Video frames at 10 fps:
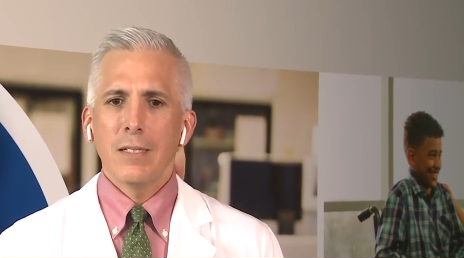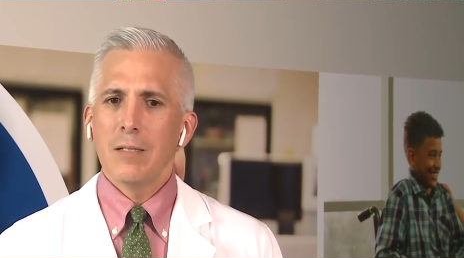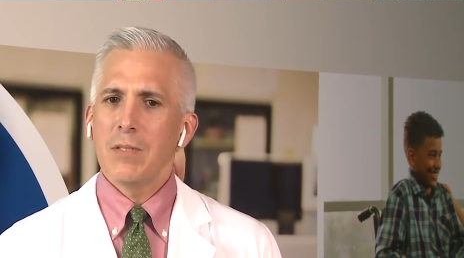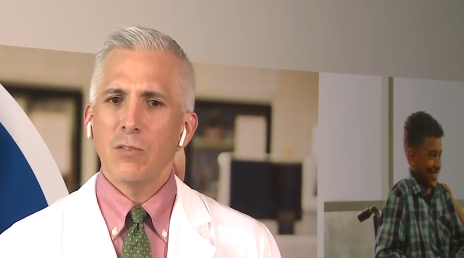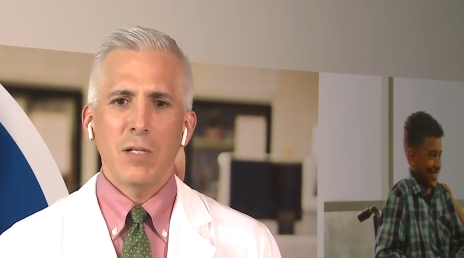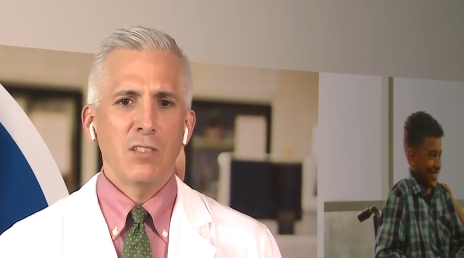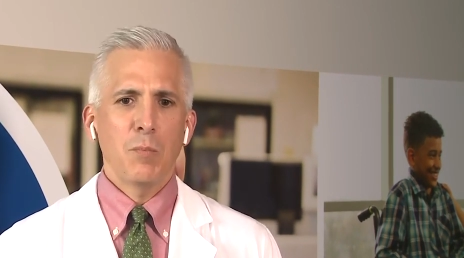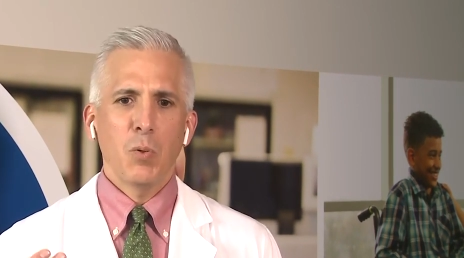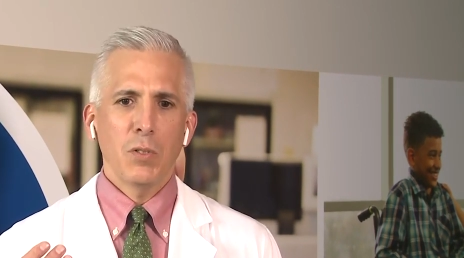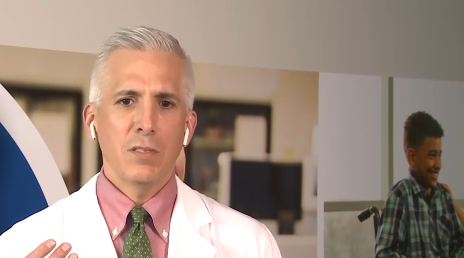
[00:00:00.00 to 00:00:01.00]
Speaker 1: um, that's why it's
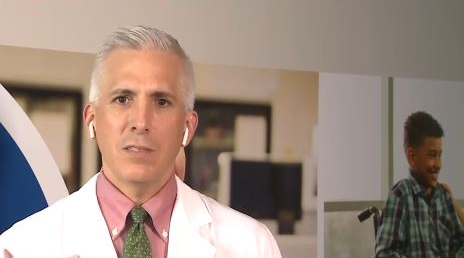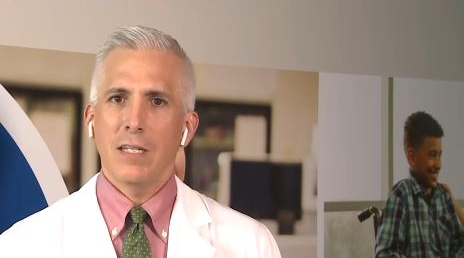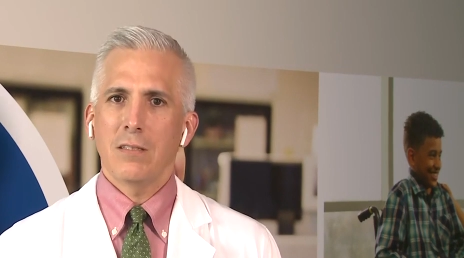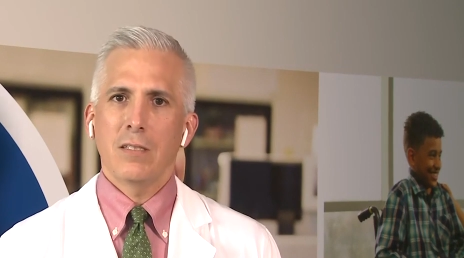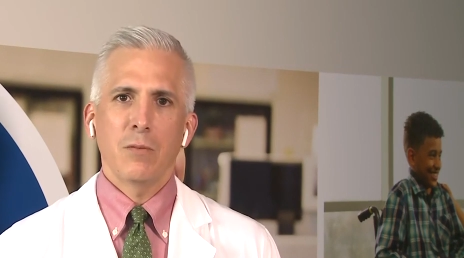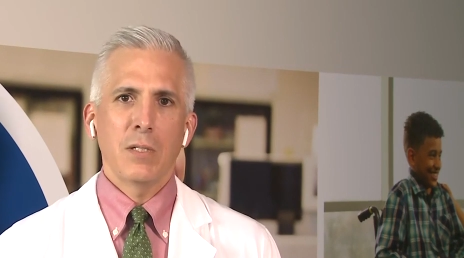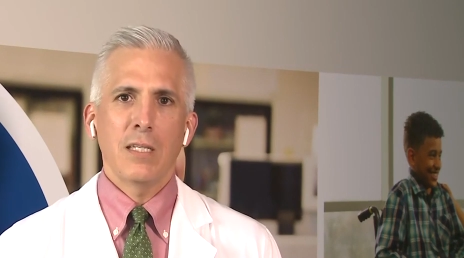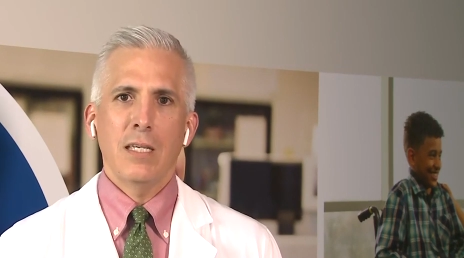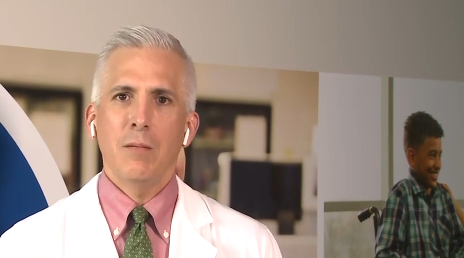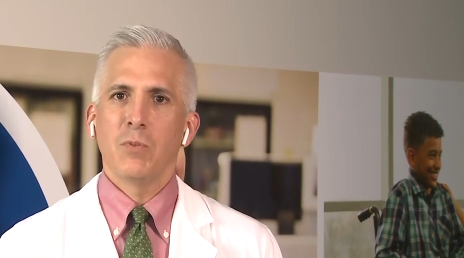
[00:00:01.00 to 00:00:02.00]
important that uh, we
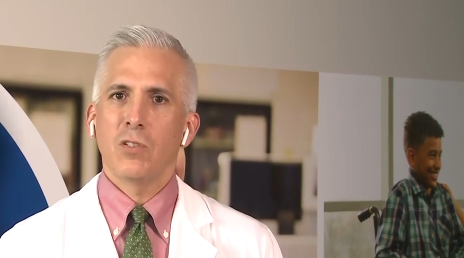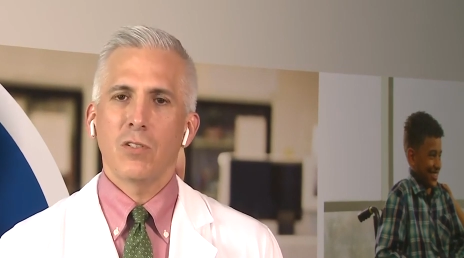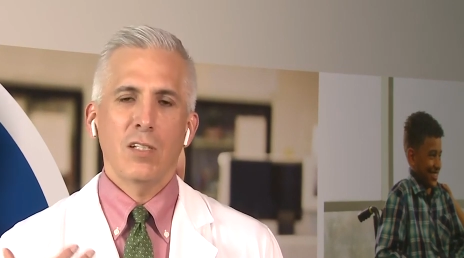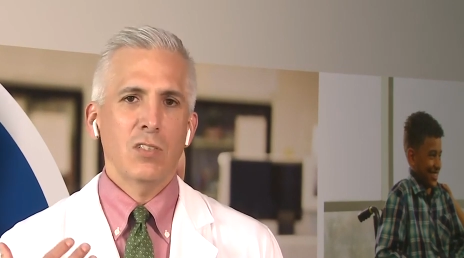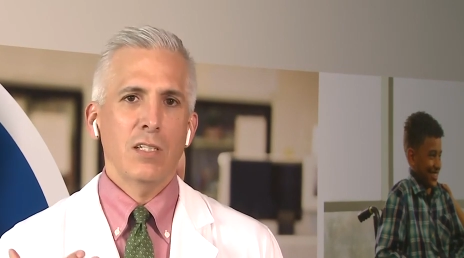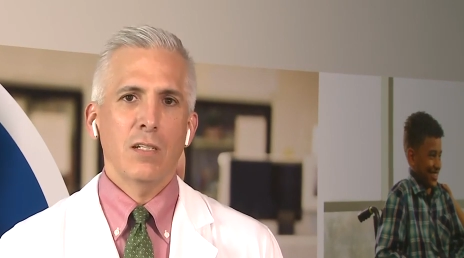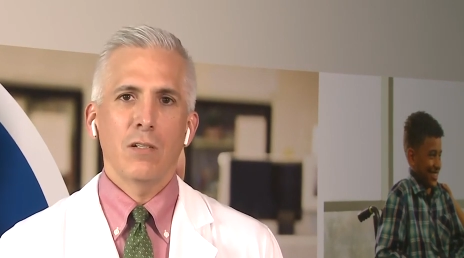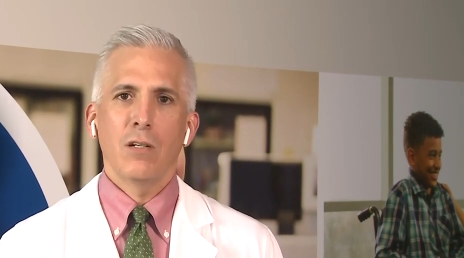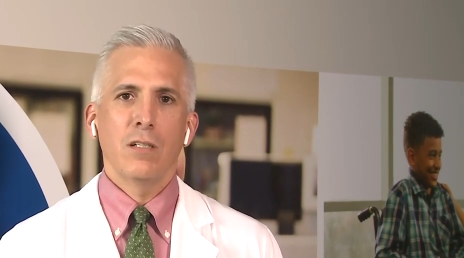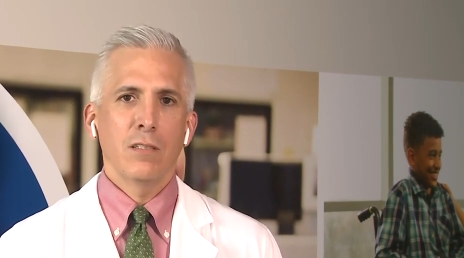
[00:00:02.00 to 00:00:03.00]
keep stressing
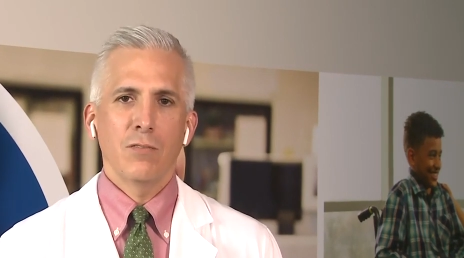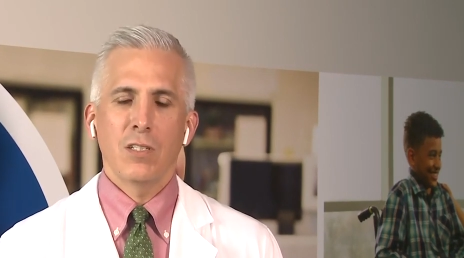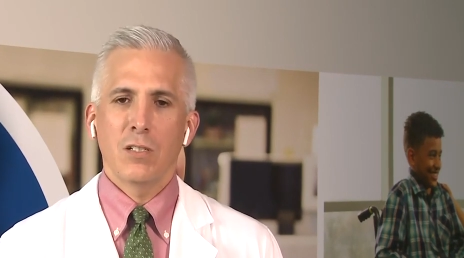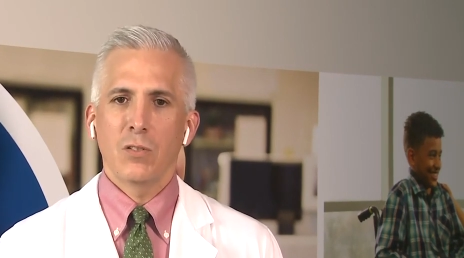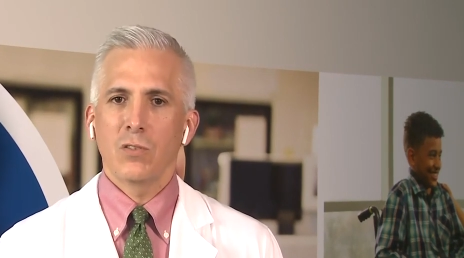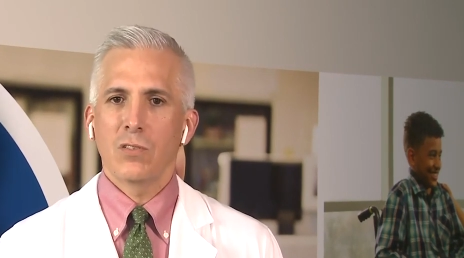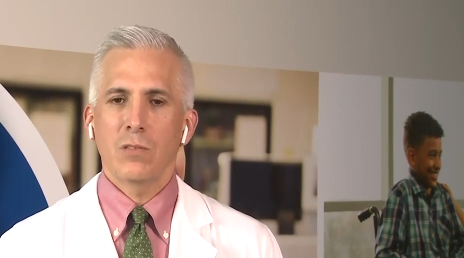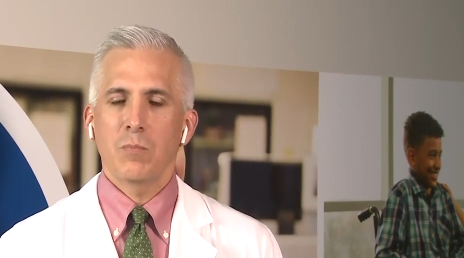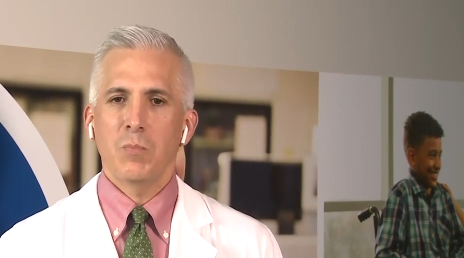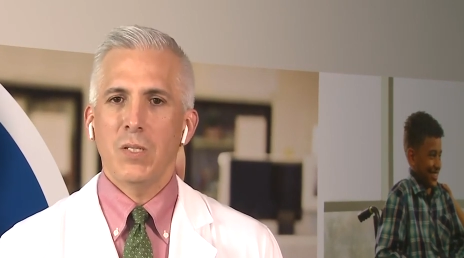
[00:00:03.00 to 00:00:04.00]
all of those
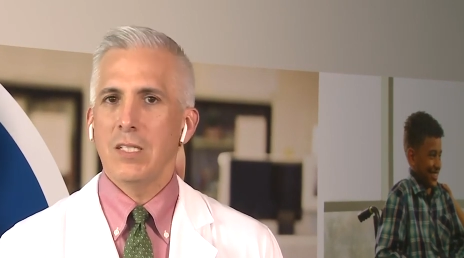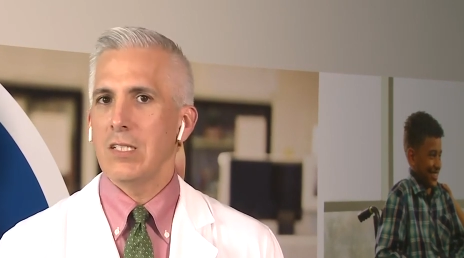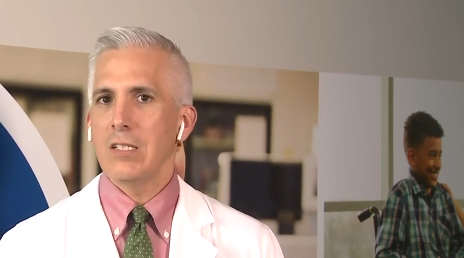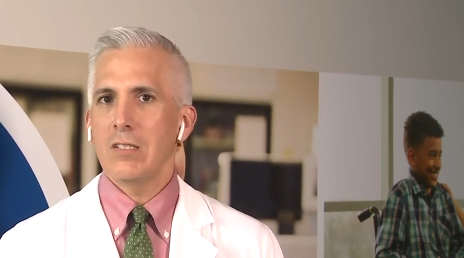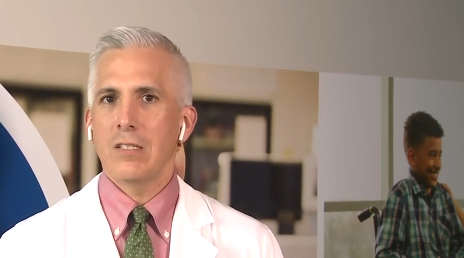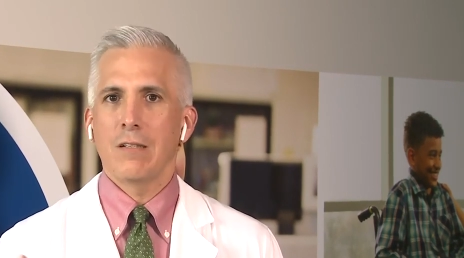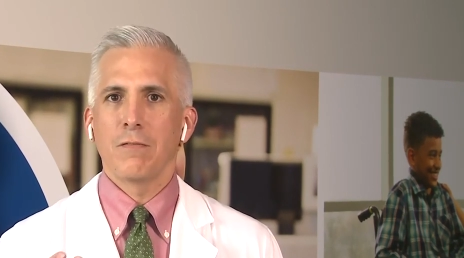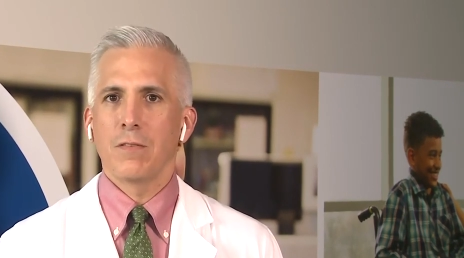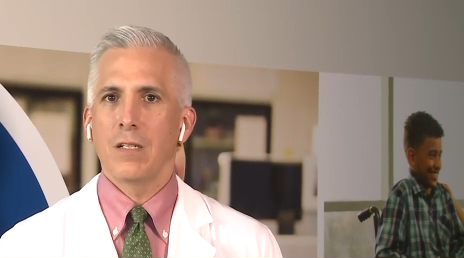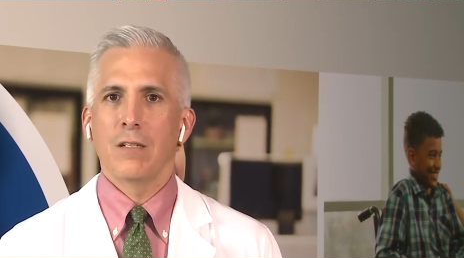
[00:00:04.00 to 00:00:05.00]
pieces
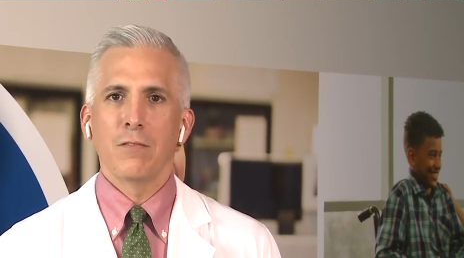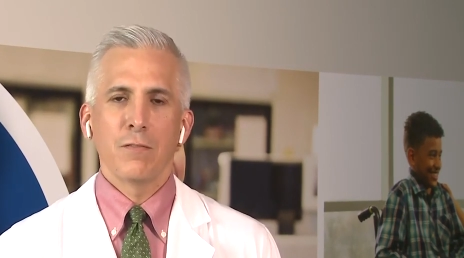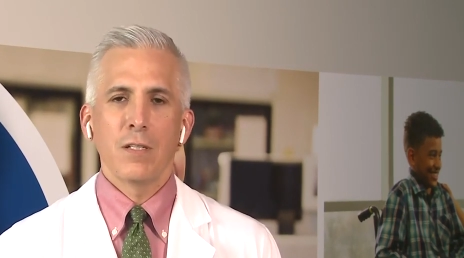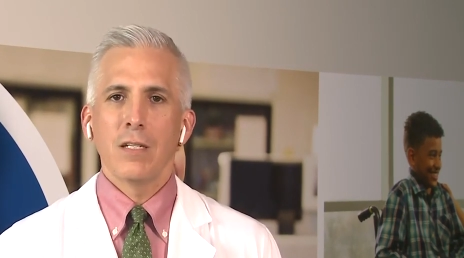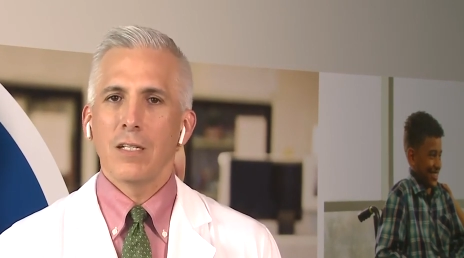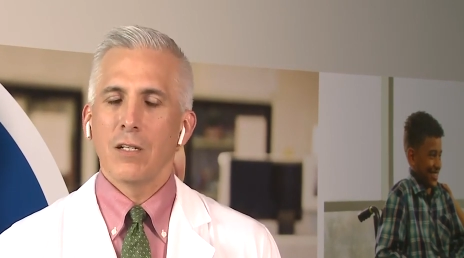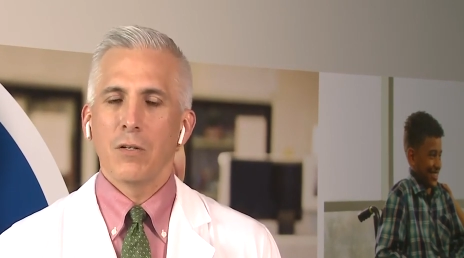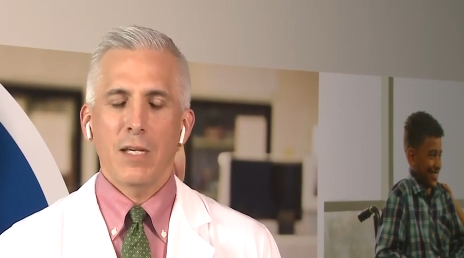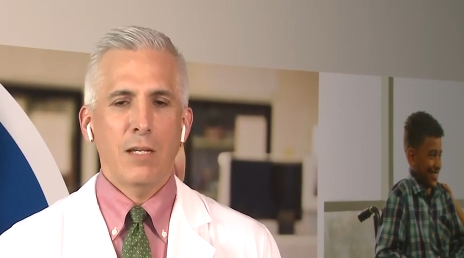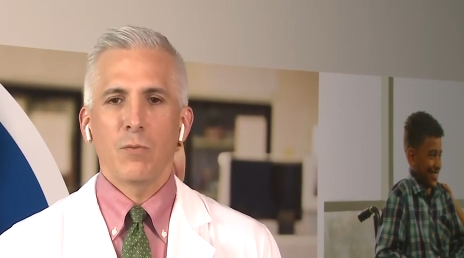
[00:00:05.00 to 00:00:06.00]
of, of you know,
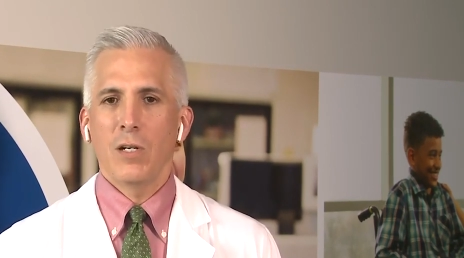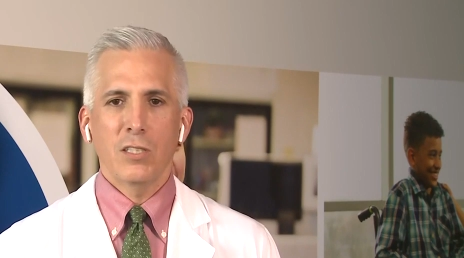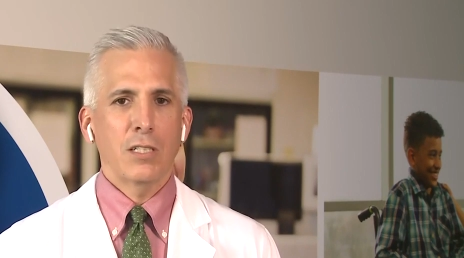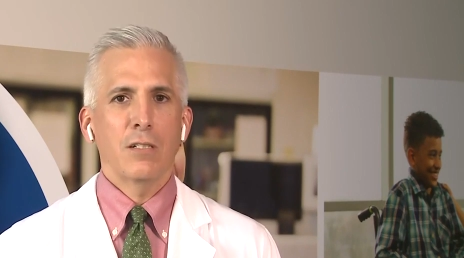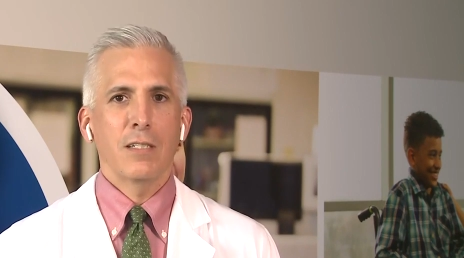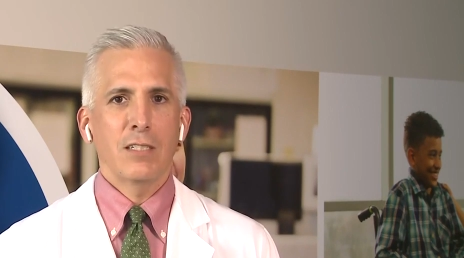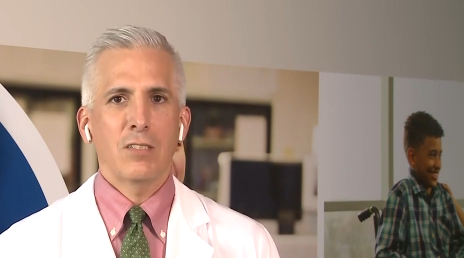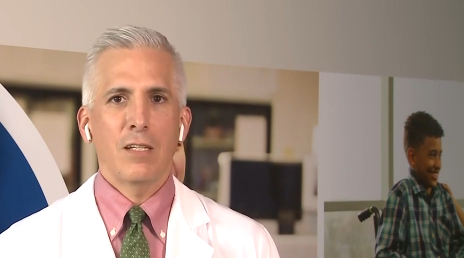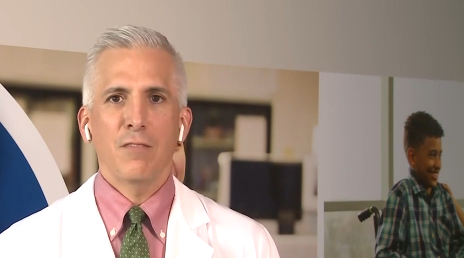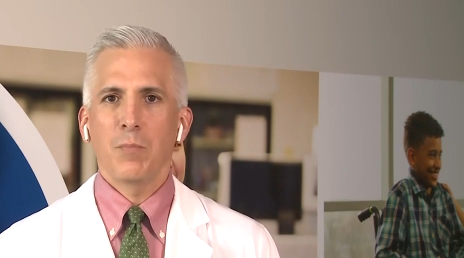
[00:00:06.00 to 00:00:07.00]
hand washing, all that stuff,